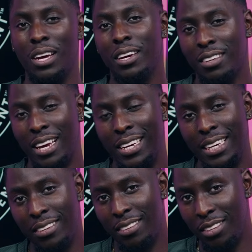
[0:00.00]
So I
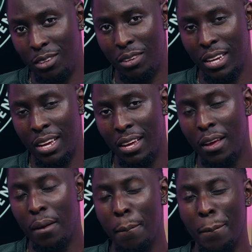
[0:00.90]
need to see you there.
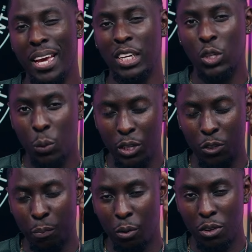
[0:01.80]
Make sure once
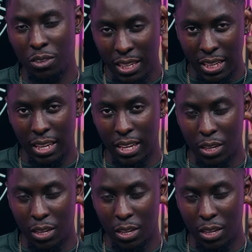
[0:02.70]
you've bought your ticket,